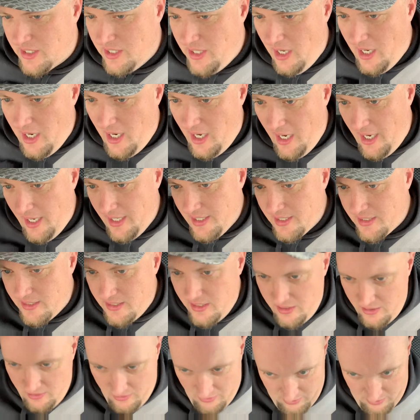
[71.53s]
cost,
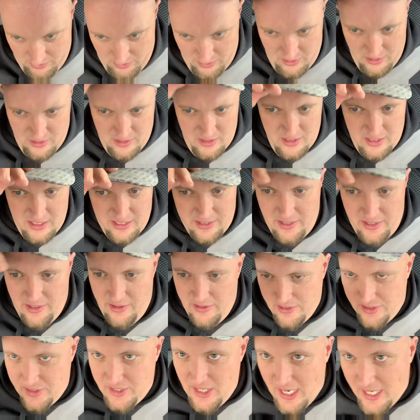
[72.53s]
and
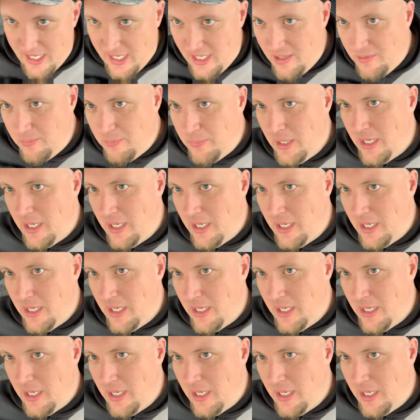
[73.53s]
the second